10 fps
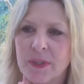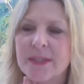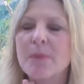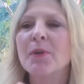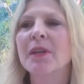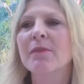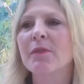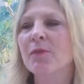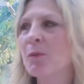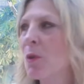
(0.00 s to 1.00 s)
Somebody
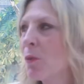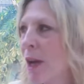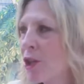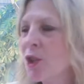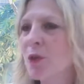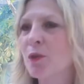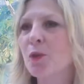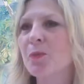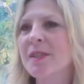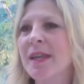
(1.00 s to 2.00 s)
from the Russian
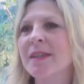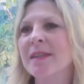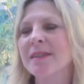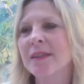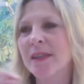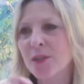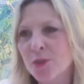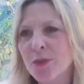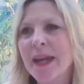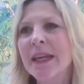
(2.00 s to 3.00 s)
group said this, an
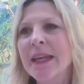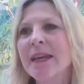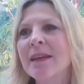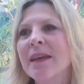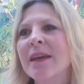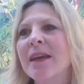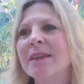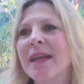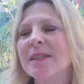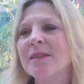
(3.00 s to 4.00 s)
Israeli
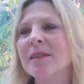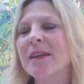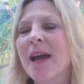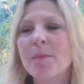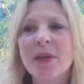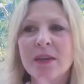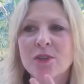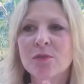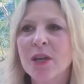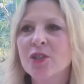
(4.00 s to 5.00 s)
that's come here
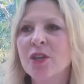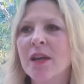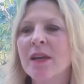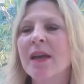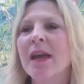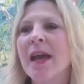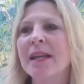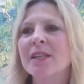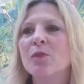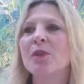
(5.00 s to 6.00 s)
to Russia
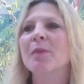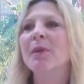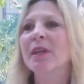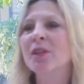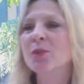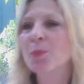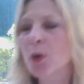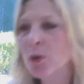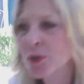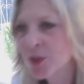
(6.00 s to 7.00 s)
and he's already been
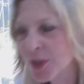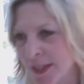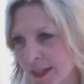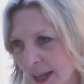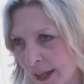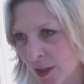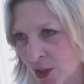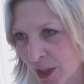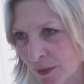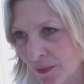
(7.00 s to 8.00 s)
exposed to this
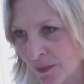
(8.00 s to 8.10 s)
energy.